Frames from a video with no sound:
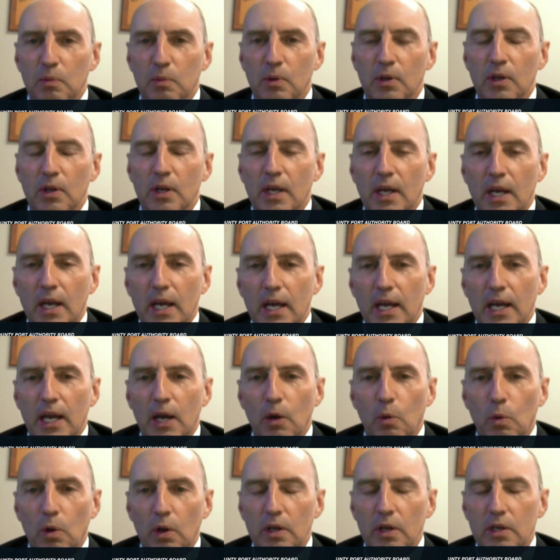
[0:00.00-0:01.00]
But
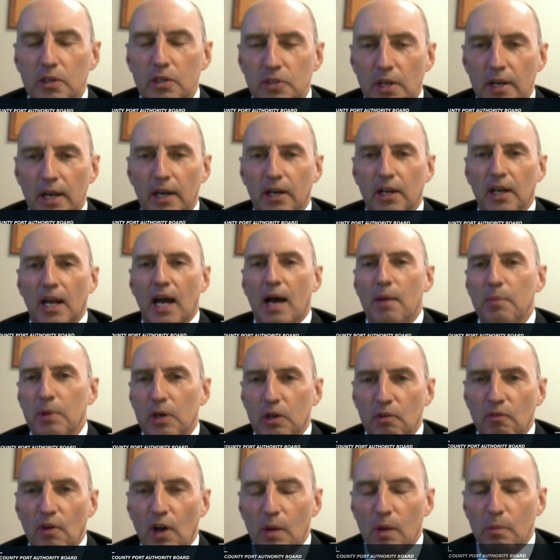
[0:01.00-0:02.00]
it really is an economic
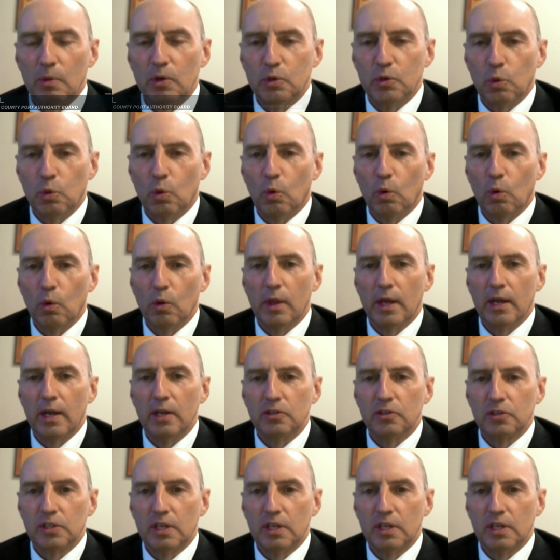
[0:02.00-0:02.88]
development tool that is